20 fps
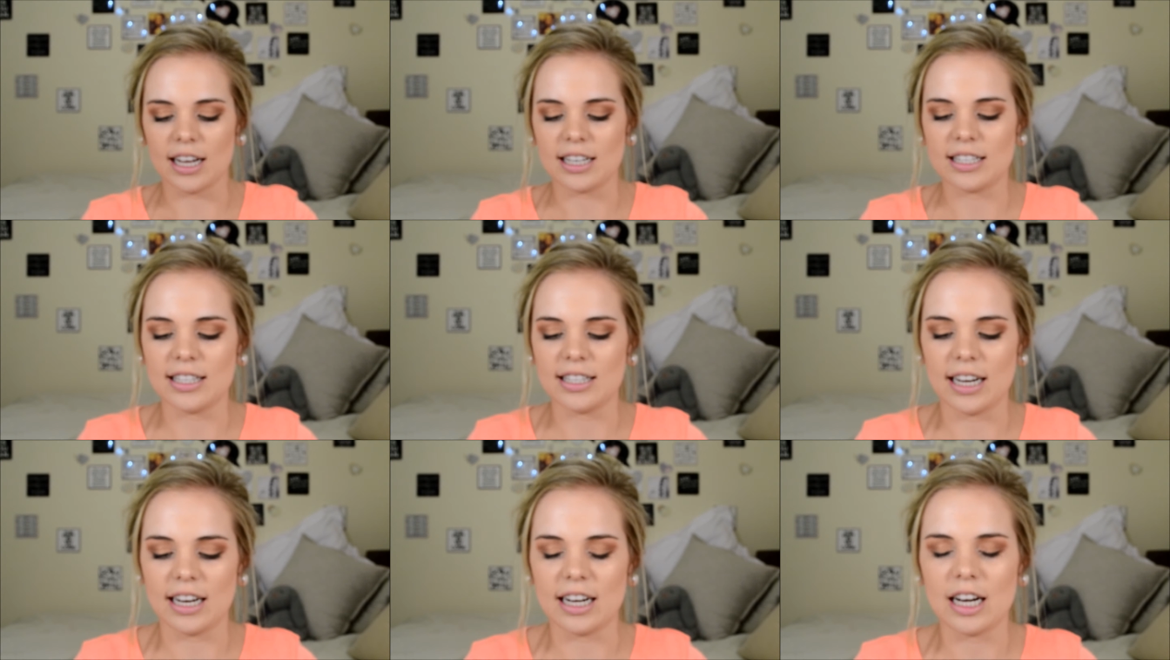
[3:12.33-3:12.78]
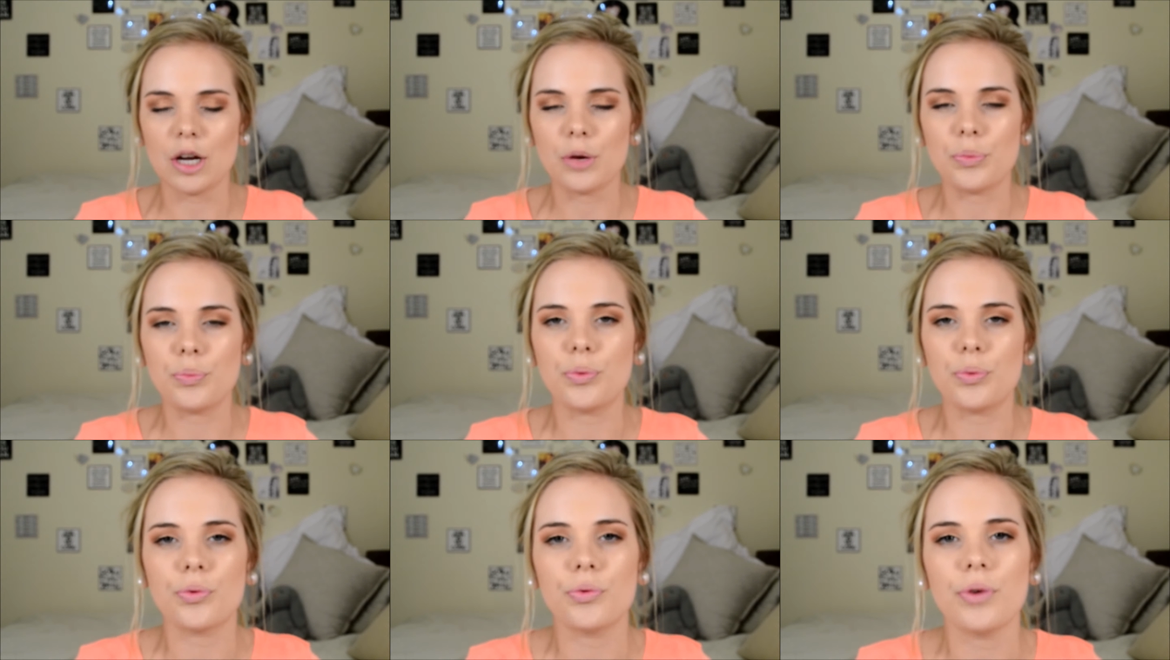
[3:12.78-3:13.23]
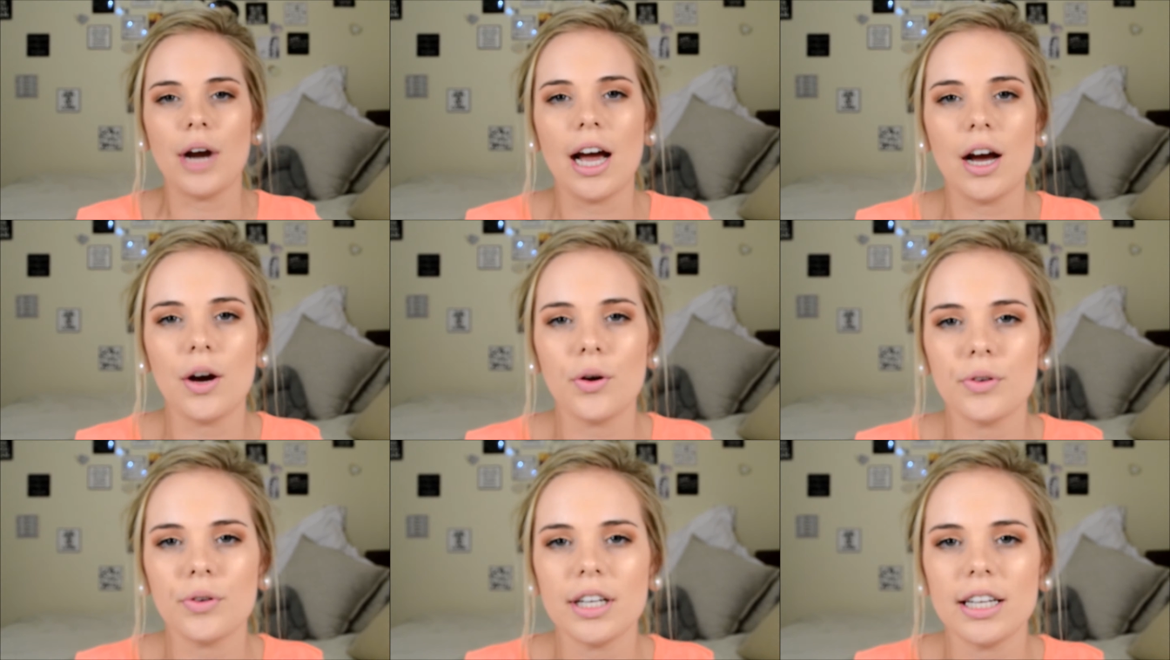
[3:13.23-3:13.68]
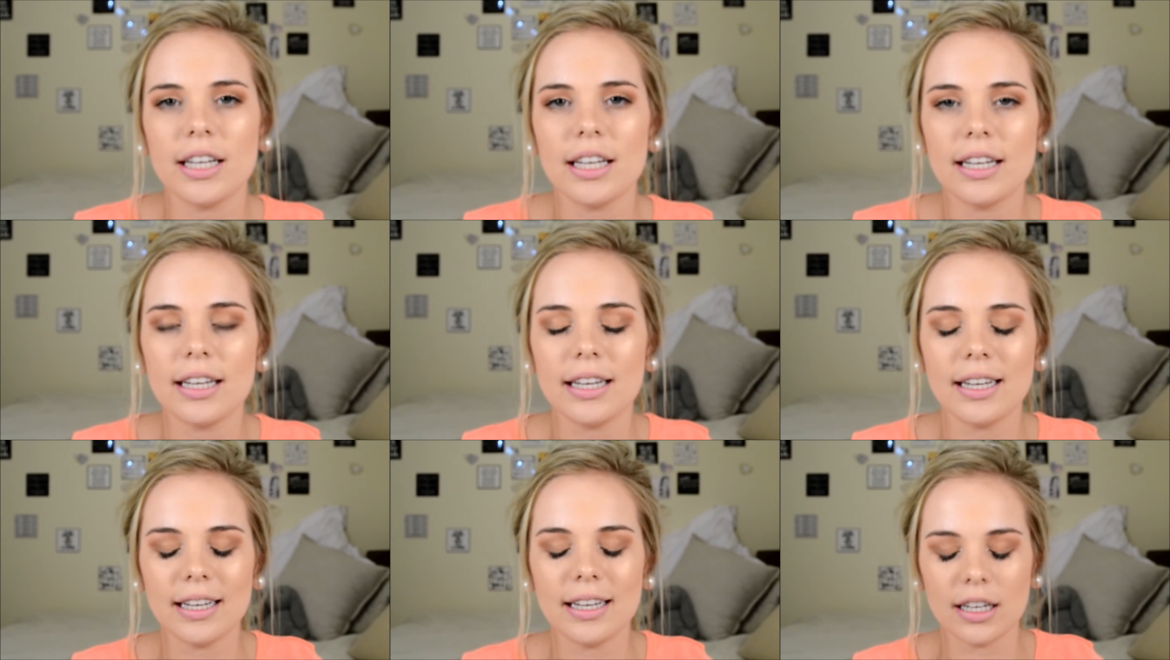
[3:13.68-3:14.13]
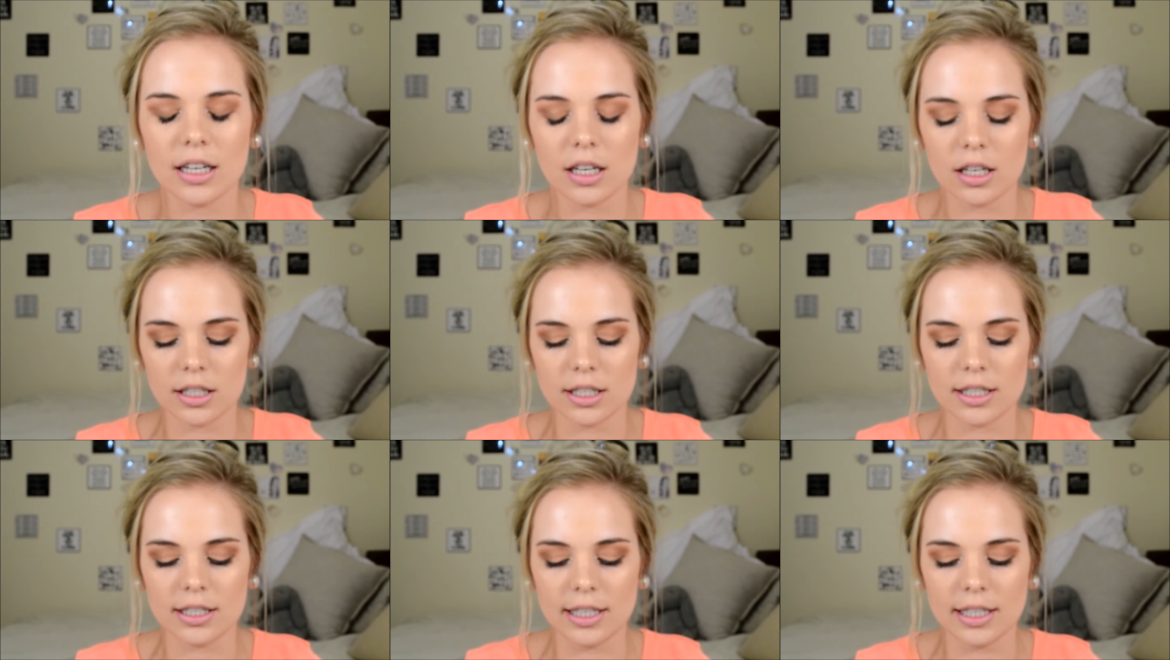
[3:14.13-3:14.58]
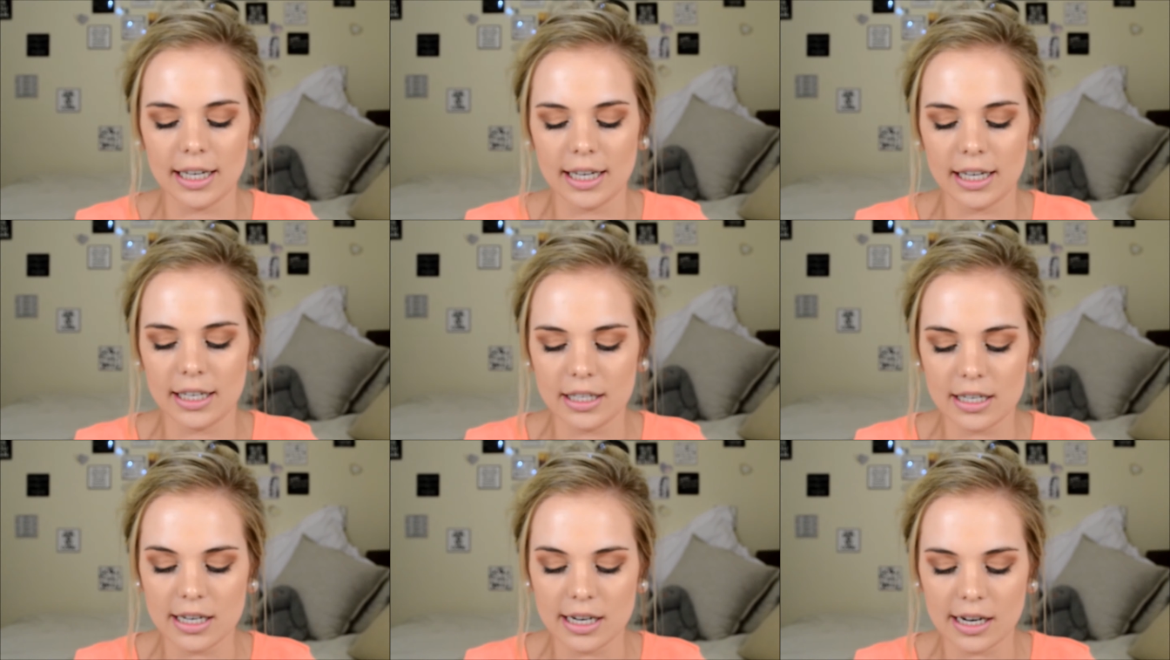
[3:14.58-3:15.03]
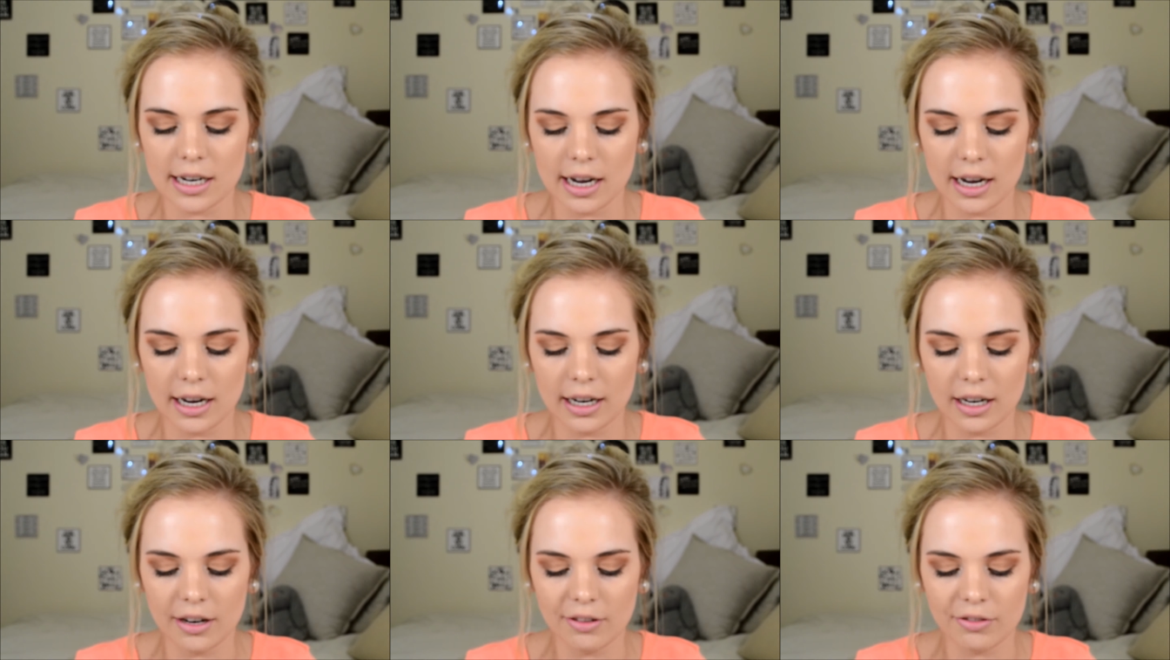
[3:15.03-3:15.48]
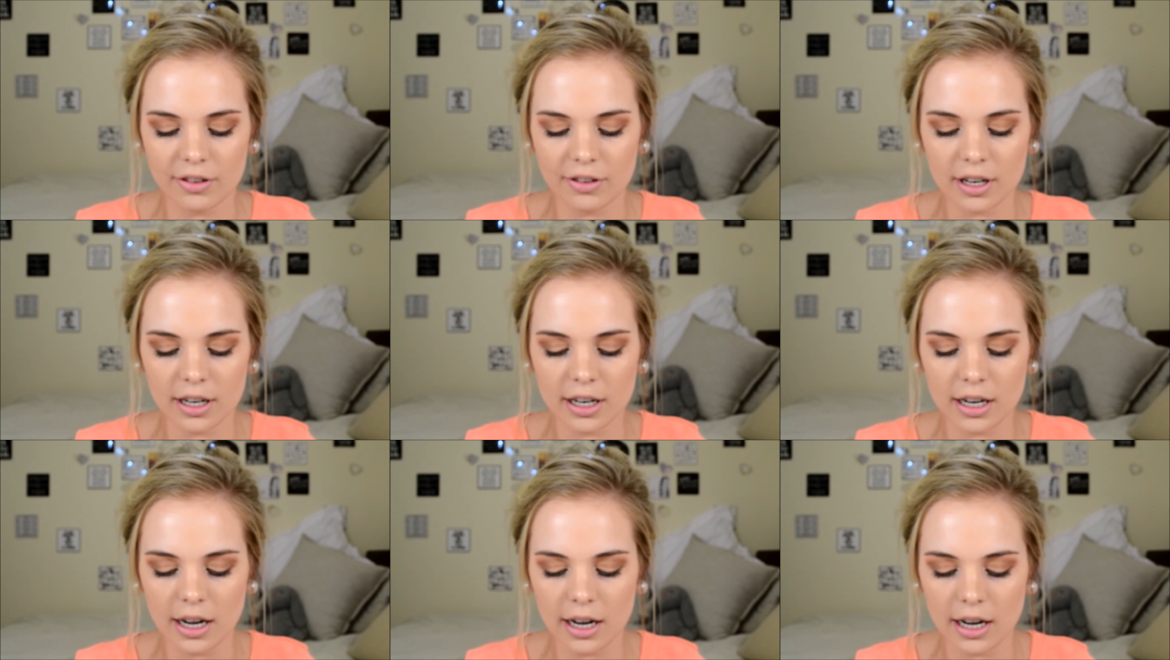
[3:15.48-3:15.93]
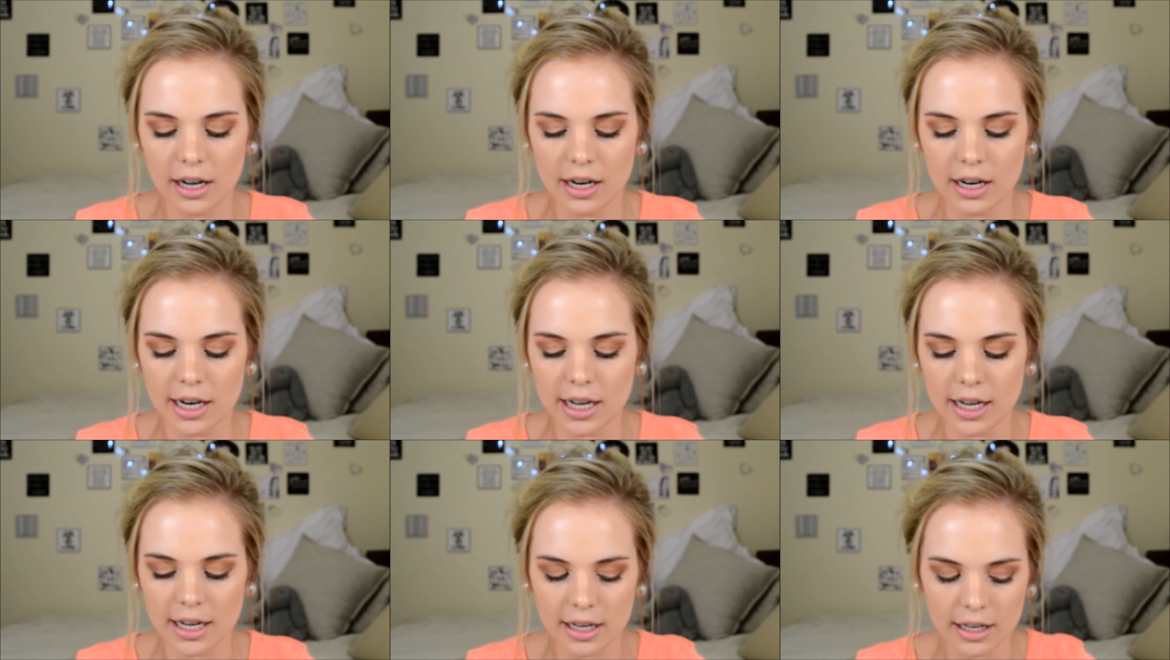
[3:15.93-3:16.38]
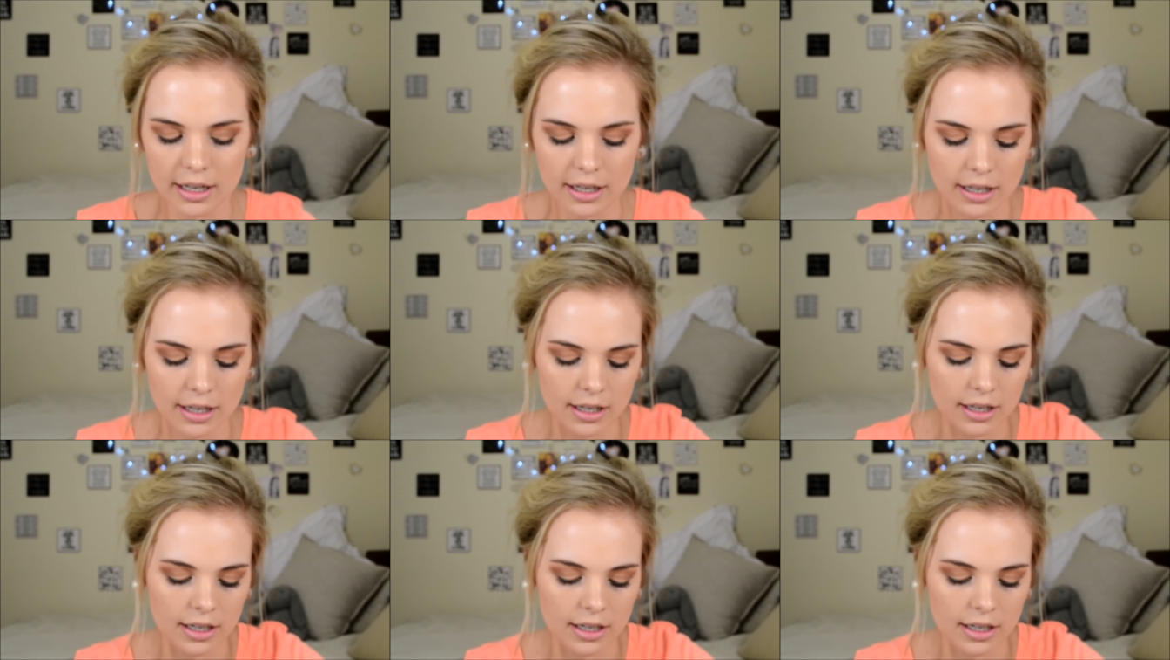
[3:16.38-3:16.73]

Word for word: I said, a browny, sandy kind of color.